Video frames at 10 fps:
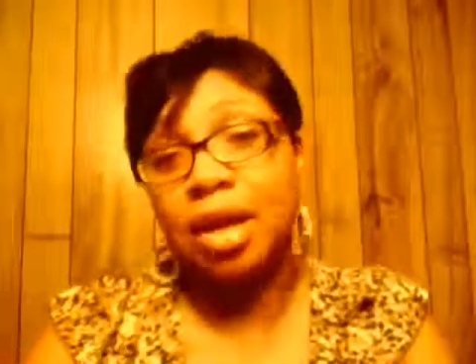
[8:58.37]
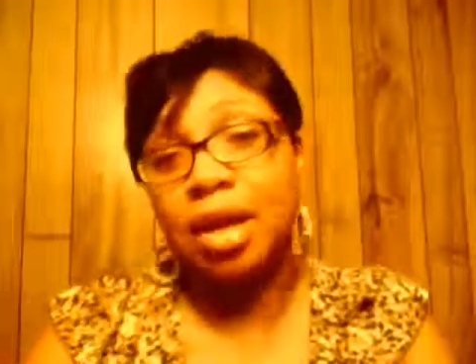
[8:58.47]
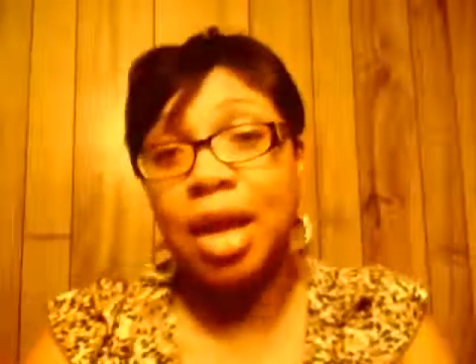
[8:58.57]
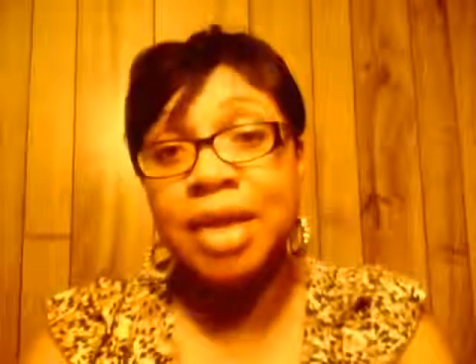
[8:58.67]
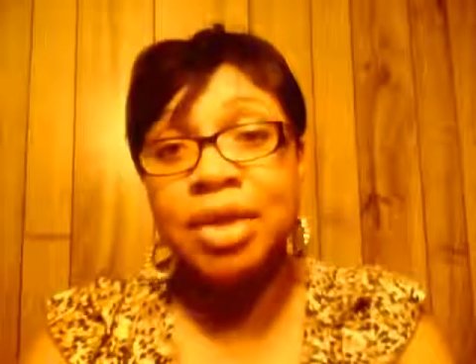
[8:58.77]

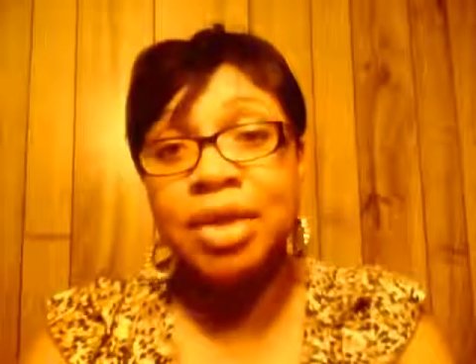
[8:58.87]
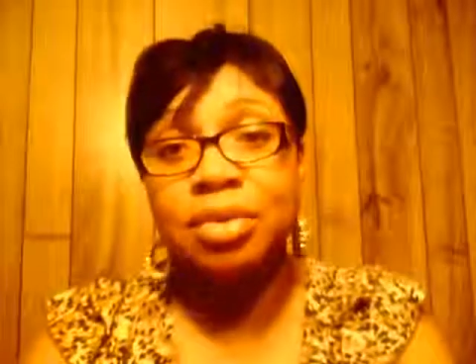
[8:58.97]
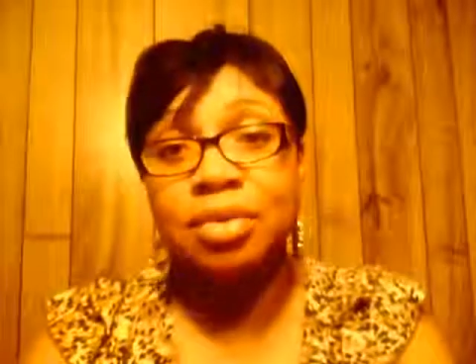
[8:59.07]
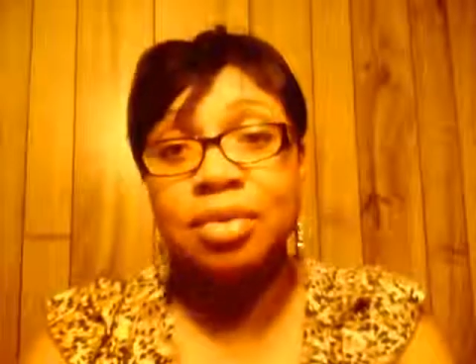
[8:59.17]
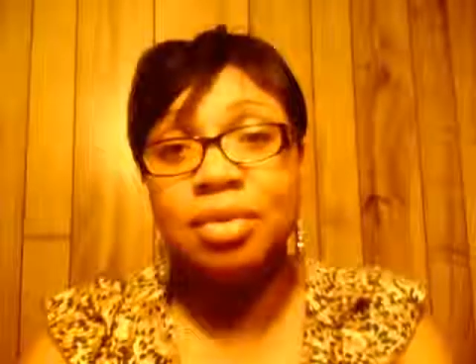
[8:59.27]
I
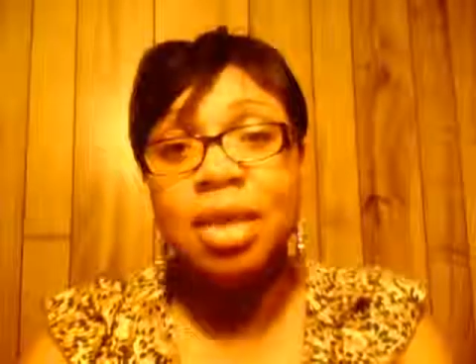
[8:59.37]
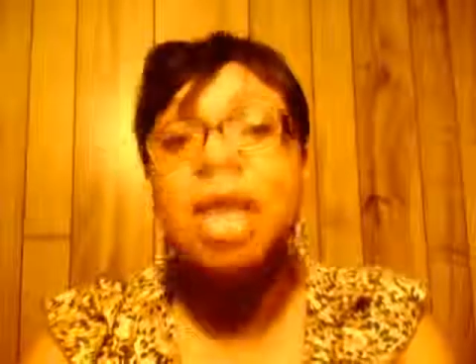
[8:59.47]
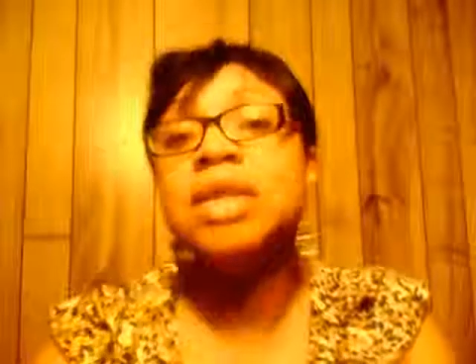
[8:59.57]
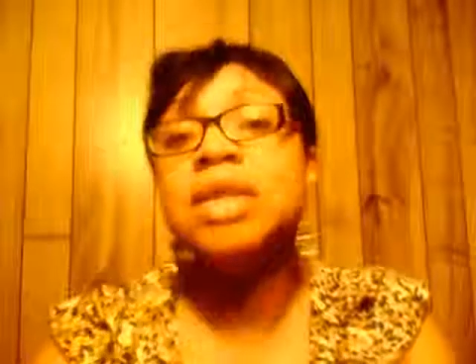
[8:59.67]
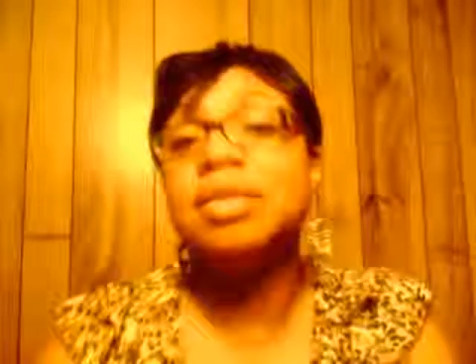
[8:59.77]
don't.
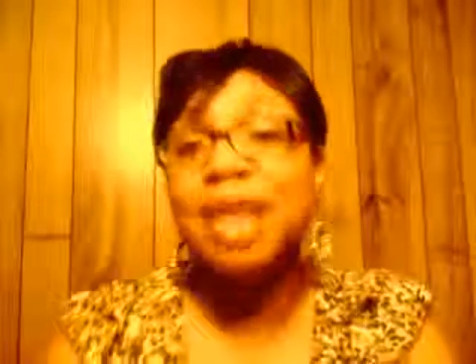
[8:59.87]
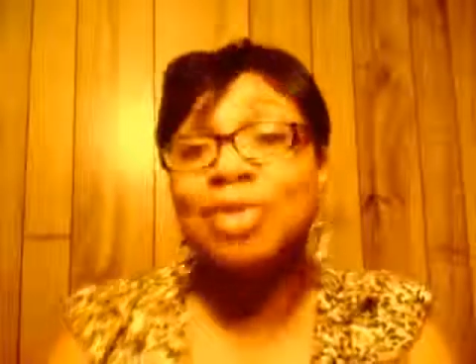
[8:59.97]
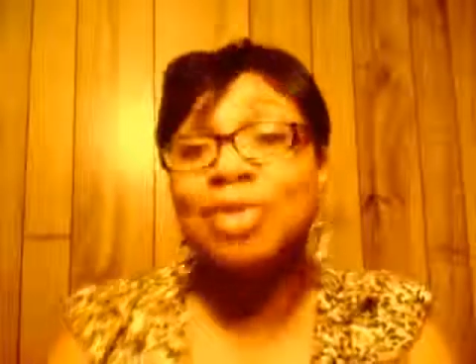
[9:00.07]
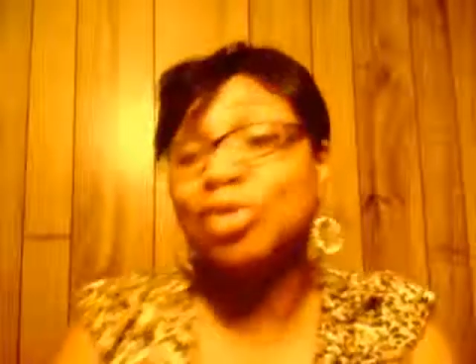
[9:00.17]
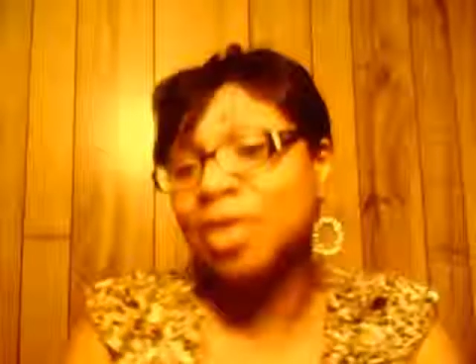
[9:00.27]

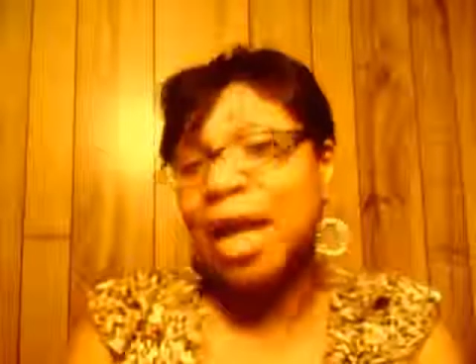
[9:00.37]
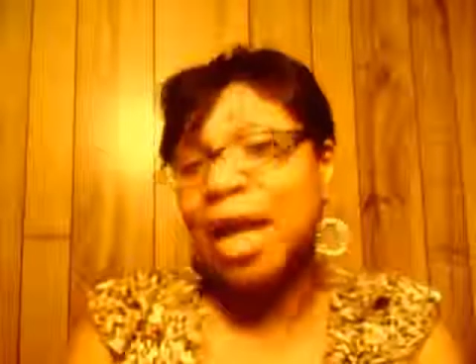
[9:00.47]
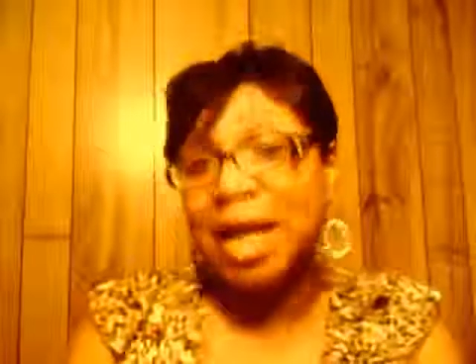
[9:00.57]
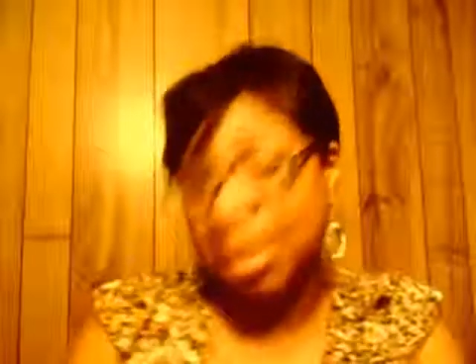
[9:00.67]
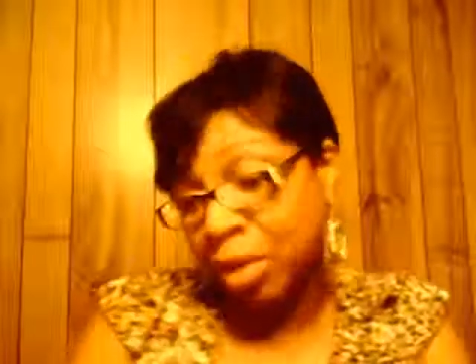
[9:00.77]
Sometimes you just got to
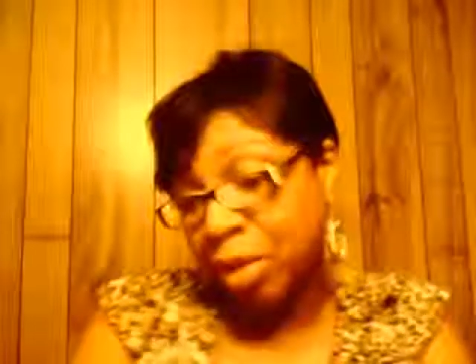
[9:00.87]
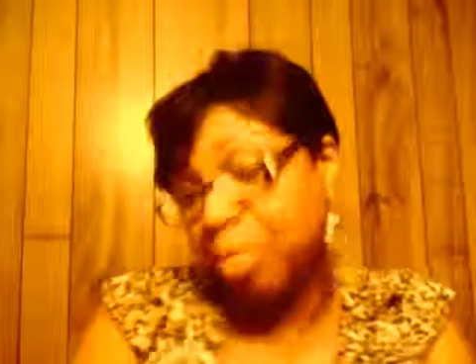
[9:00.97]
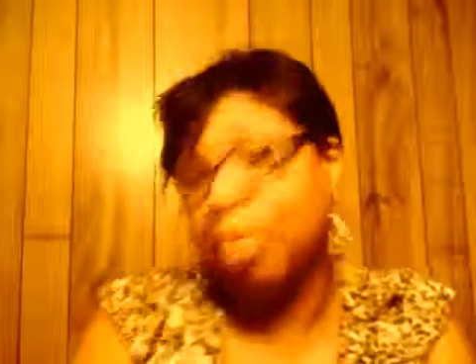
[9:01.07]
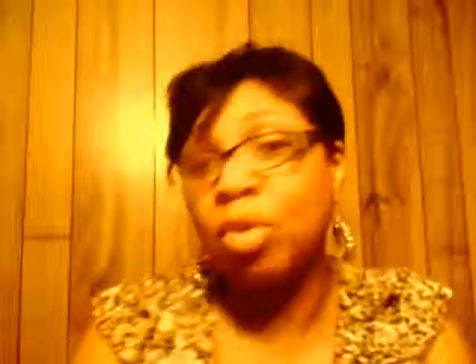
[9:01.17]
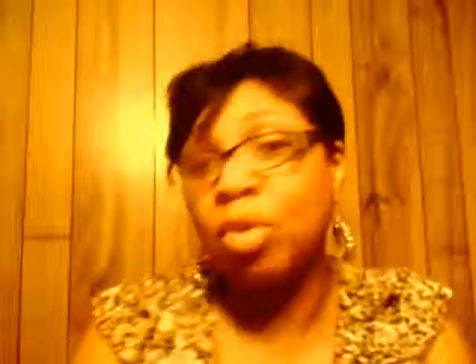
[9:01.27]
get with
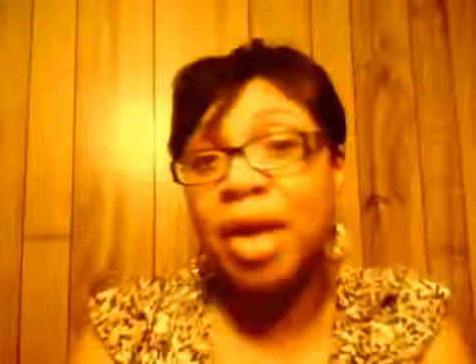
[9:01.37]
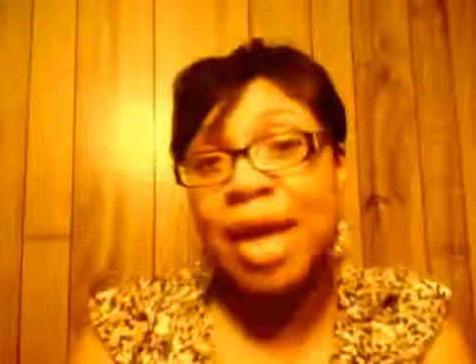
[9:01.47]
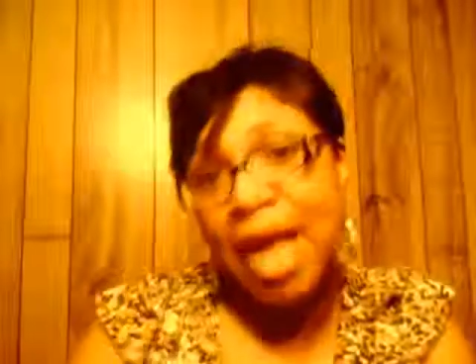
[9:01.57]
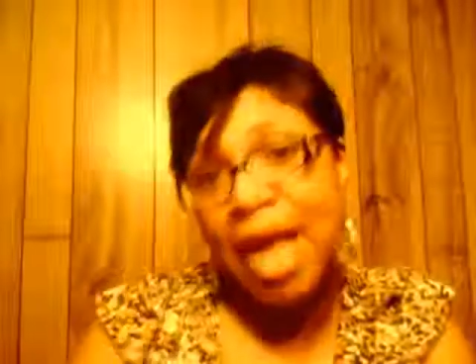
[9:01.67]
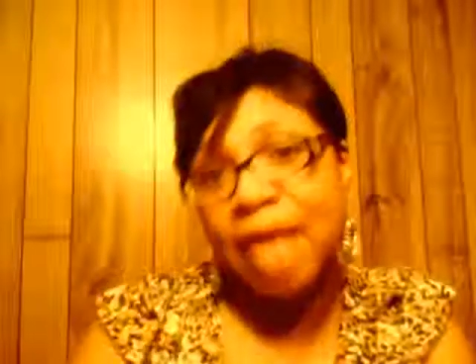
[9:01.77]
people where
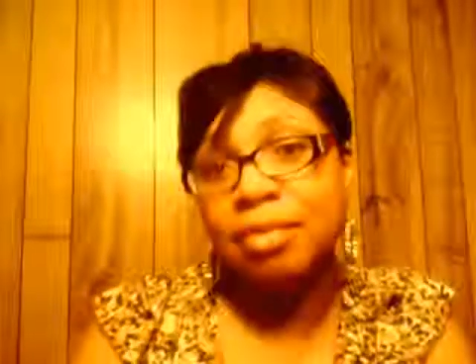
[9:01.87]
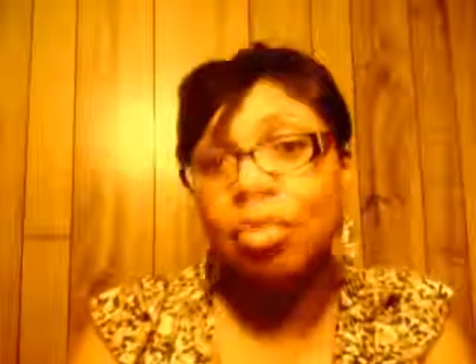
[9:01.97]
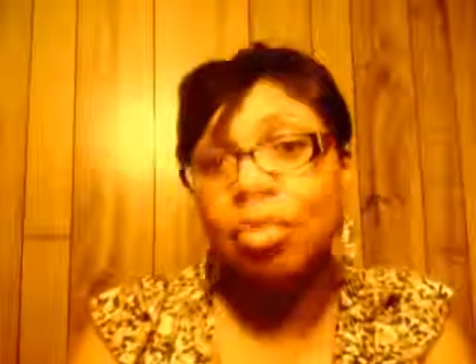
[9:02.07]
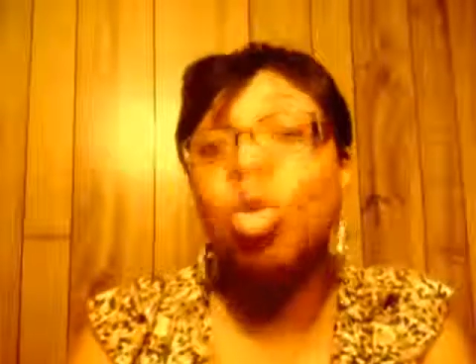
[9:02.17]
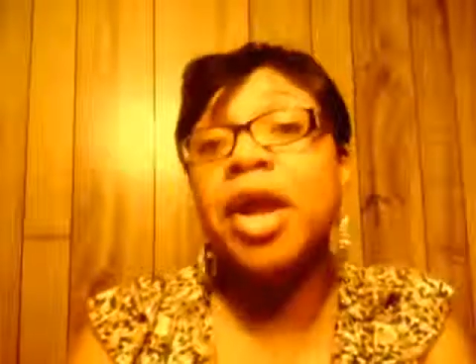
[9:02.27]
they at.
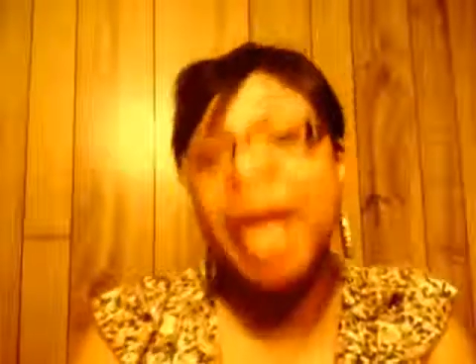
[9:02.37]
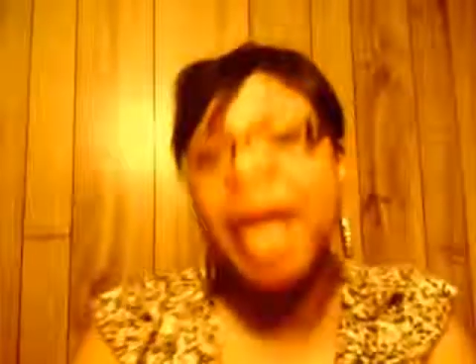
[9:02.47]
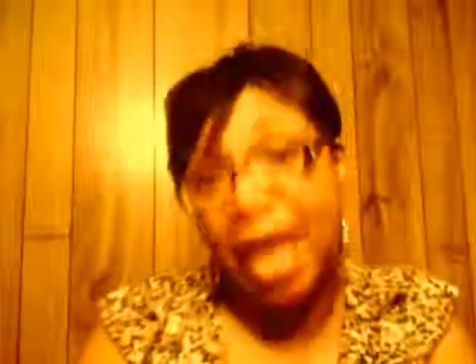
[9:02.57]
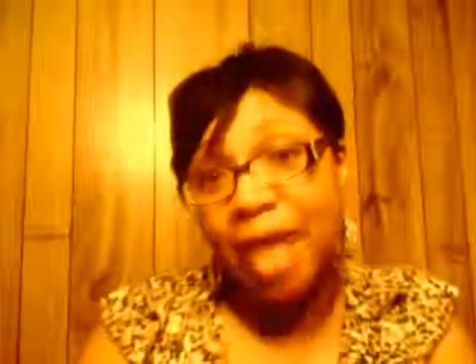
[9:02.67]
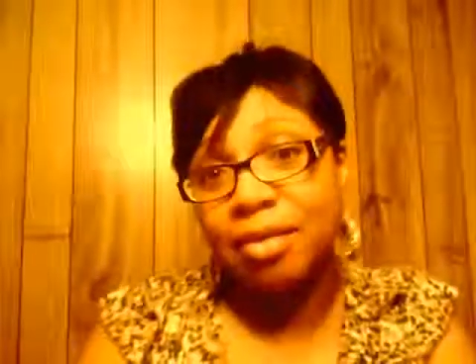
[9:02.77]
Where
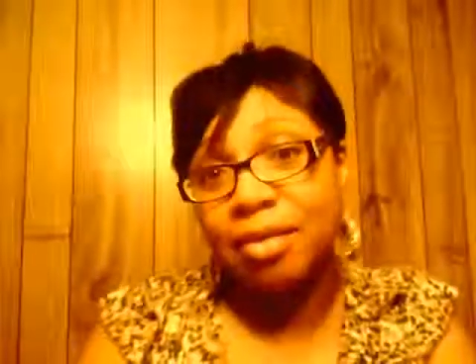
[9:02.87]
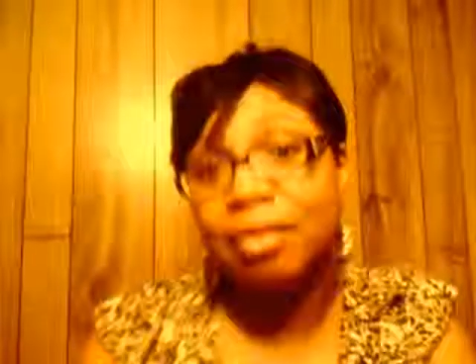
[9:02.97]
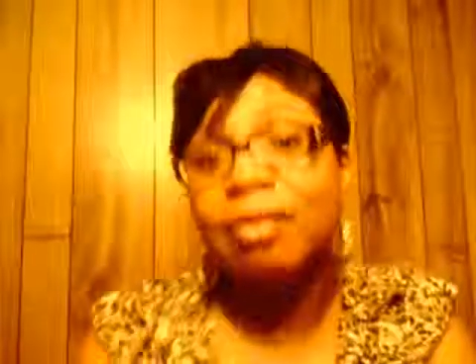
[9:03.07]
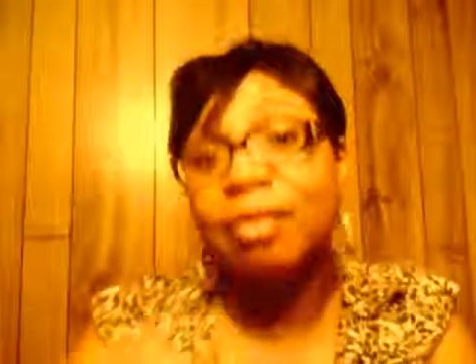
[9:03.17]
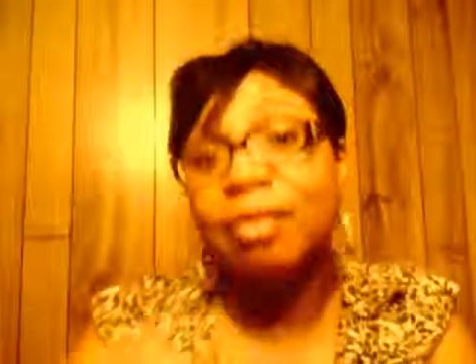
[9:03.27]
they at.
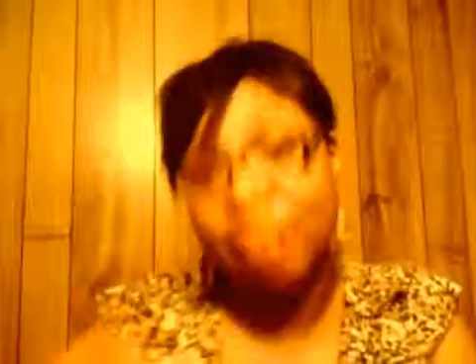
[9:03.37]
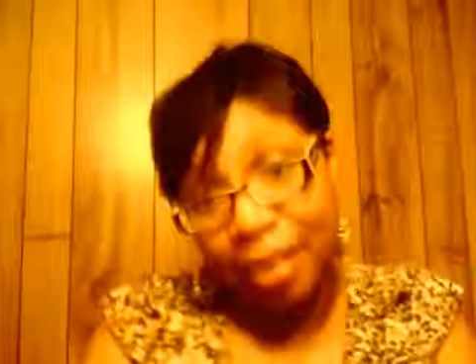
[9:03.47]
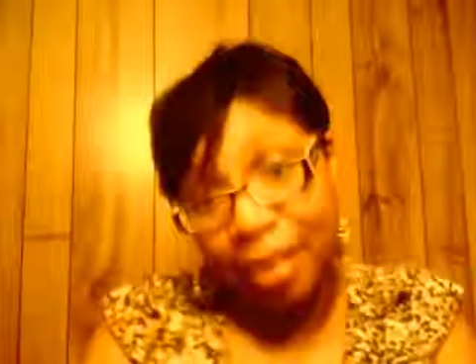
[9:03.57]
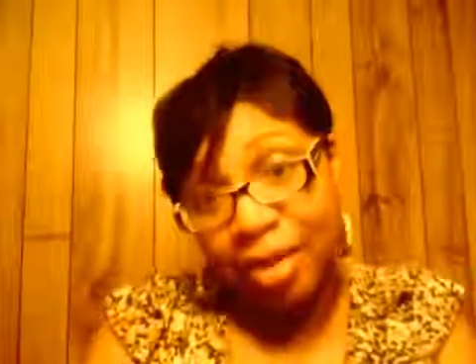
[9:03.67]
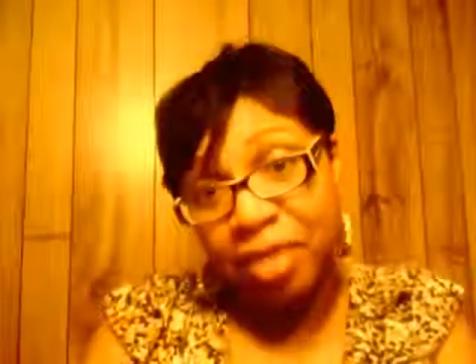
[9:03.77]
You